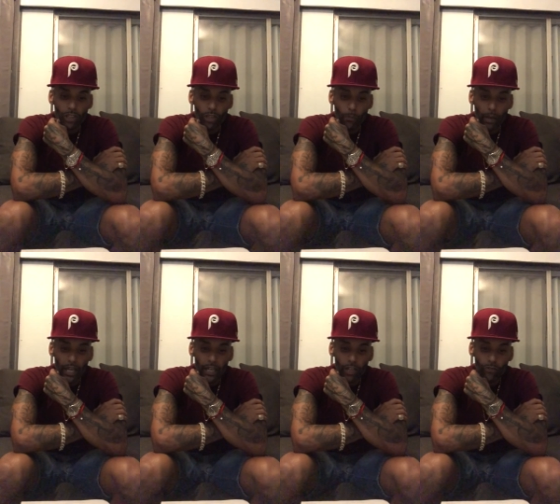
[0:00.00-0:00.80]
The
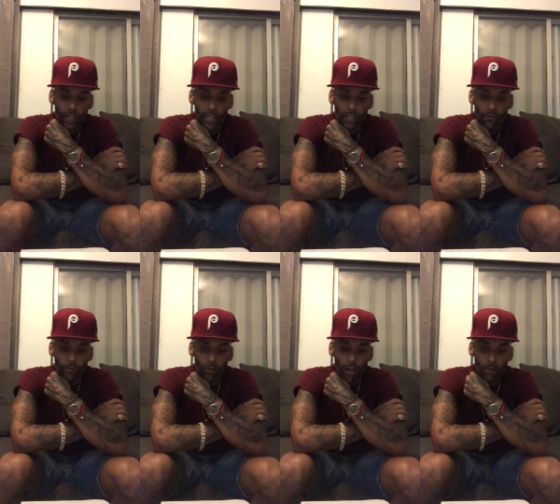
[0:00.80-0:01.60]
main ingredient
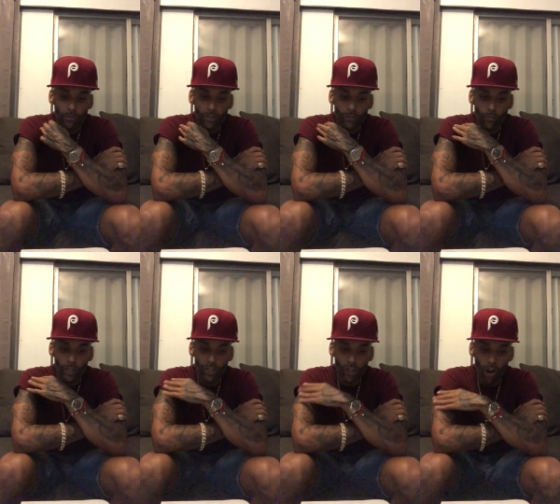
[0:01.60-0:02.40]
for hummus, which